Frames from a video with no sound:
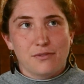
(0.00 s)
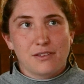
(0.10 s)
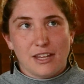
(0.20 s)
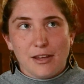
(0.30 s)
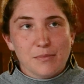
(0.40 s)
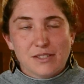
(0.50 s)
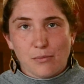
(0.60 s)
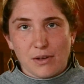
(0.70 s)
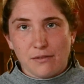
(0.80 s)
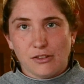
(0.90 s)
themes that
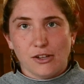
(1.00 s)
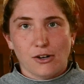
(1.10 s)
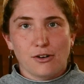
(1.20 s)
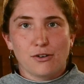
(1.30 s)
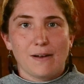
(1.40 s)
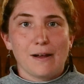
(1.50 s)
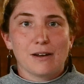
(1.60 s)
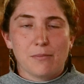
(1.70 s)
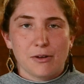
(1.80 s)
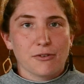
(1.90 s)
we've learned around
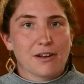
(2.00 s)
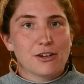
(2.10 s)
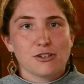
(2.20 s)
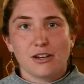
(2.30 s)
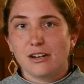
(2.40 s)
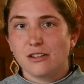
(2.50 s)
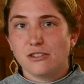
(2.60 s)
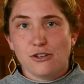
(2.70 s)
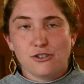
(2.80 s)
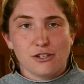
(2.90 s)
immigration,
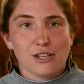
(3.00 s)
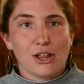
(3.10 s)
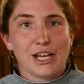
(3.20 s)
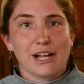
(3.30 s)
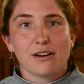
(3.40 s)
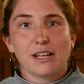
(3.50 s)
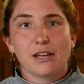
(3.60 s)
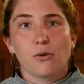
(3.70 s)
Indigenous solidarity,